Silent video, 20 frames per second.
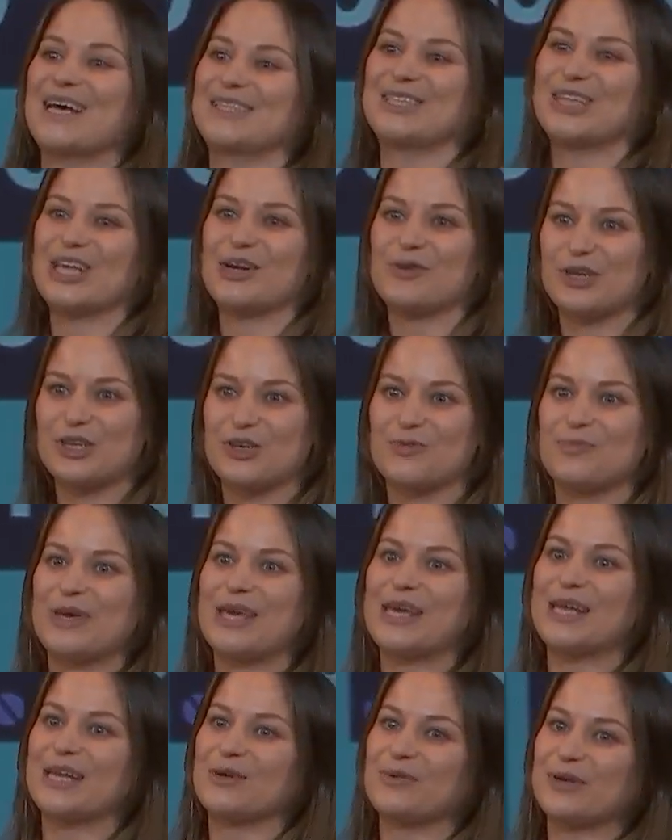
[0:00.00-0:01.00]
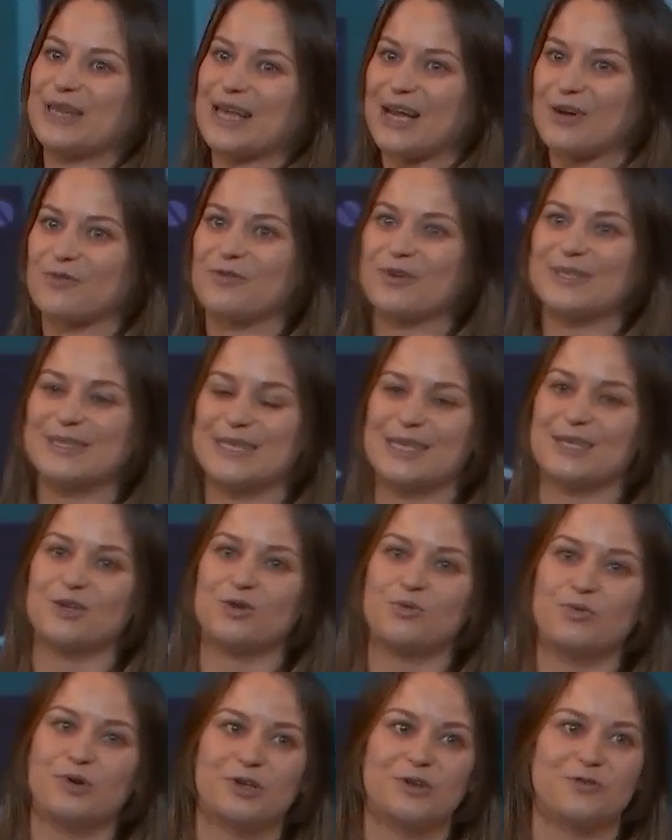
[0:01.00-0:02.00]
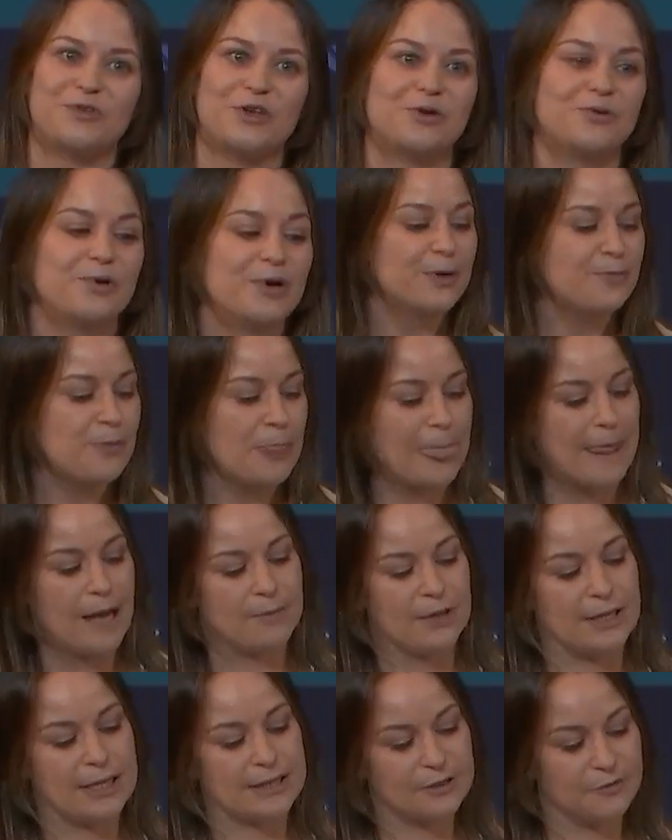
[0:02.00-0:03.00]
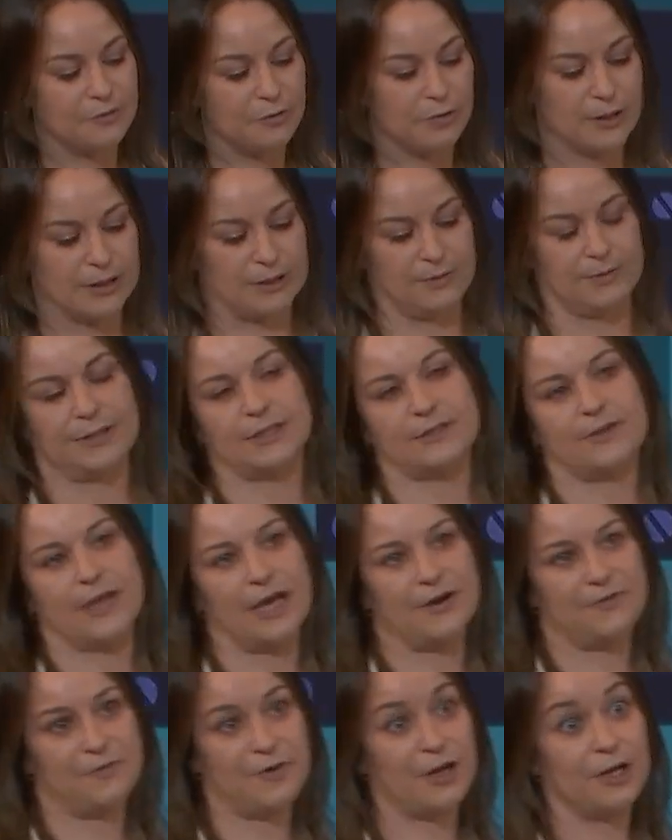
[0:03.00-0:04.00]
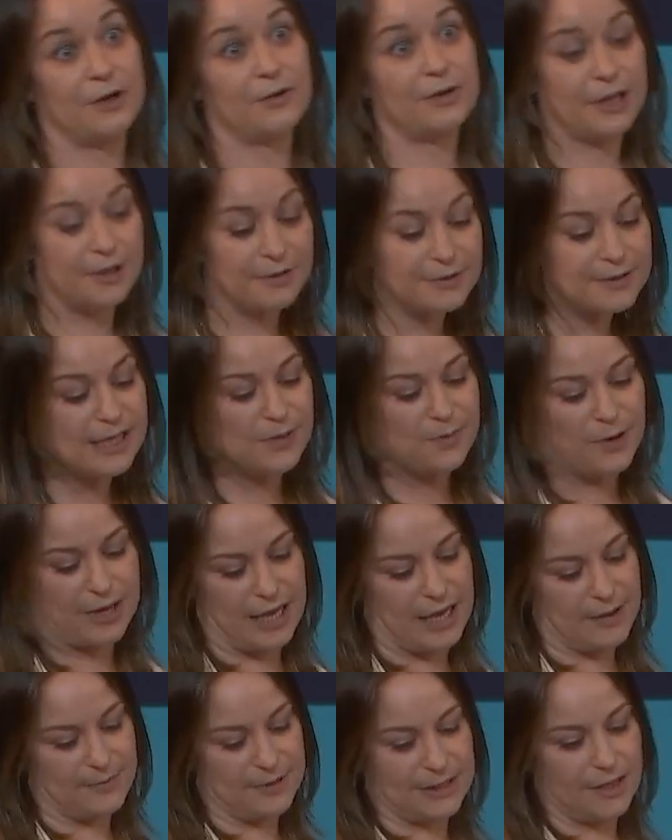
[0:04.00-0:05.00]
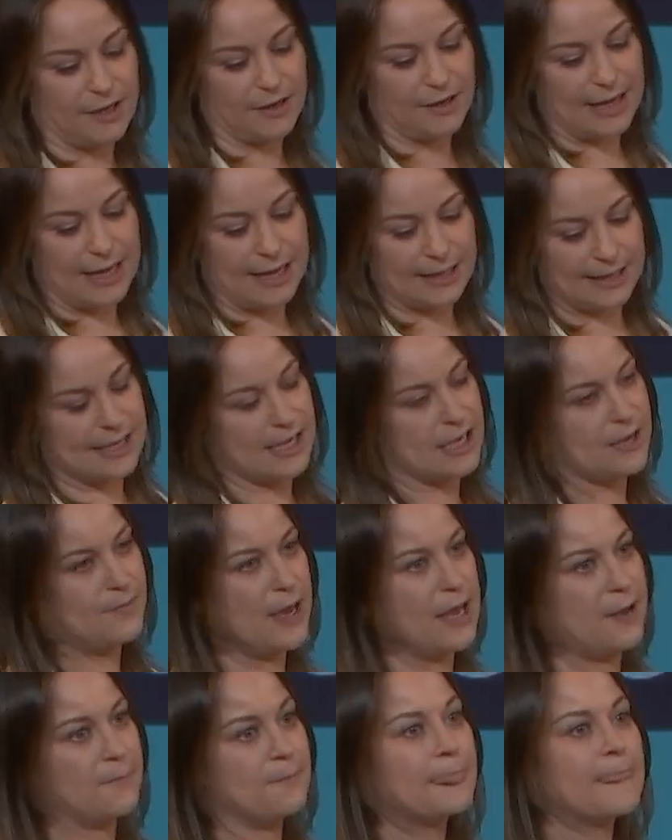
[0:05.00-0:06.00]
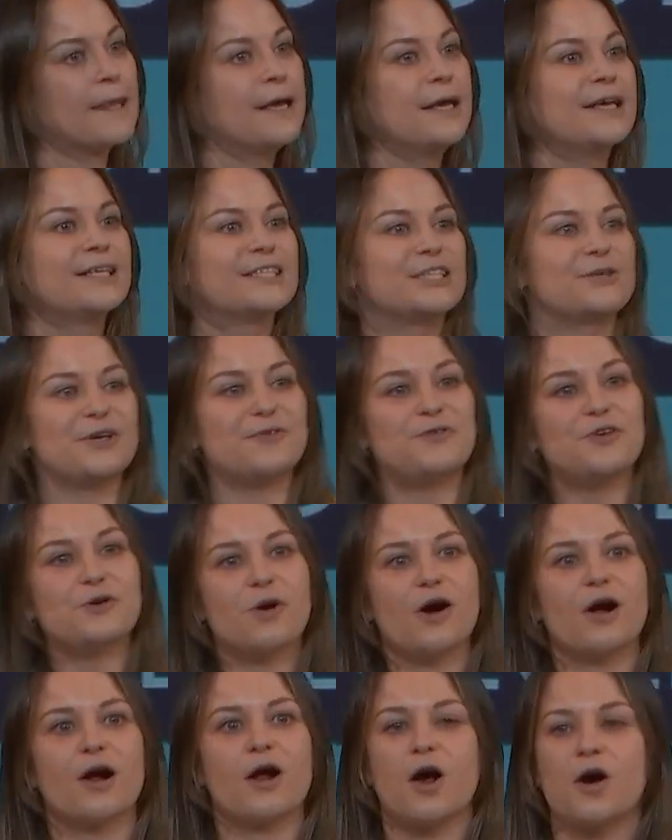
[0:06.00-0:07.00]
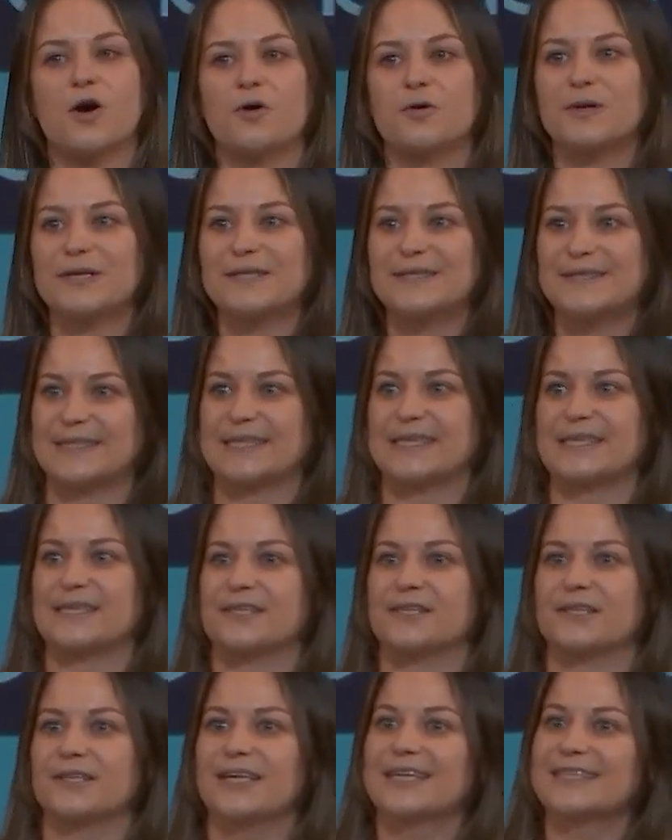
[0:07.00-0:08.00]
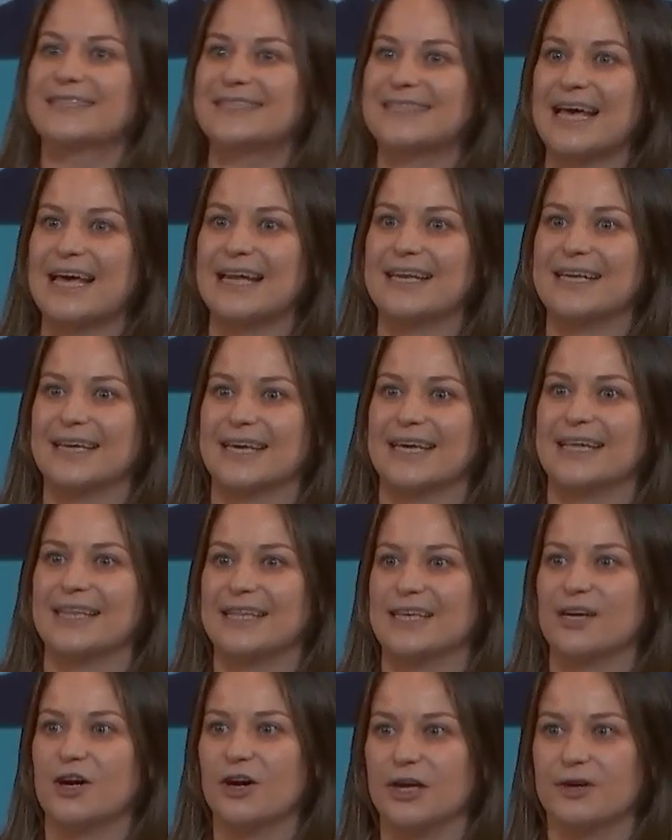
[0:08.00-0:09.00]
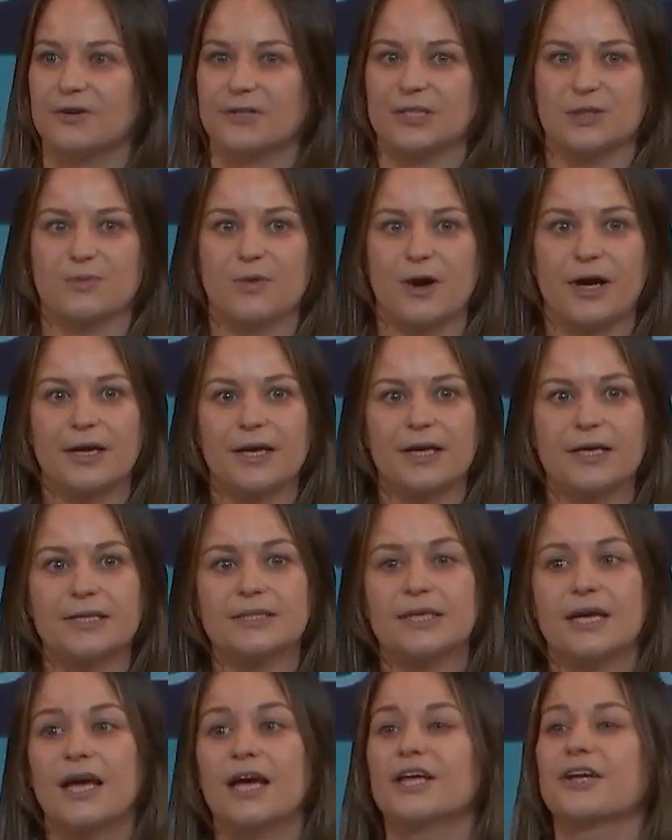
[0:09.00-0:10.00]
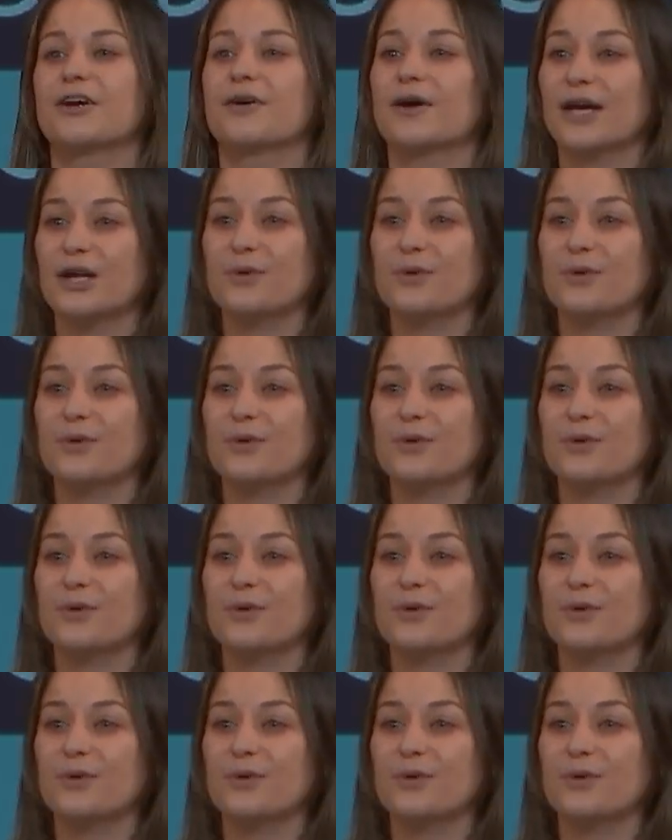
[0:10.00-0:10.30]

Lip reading: so they were competing with every single one of you. And this, of course, was followed closely by Amazon and eBay. So if you are only still selling in the Irish market, you're at a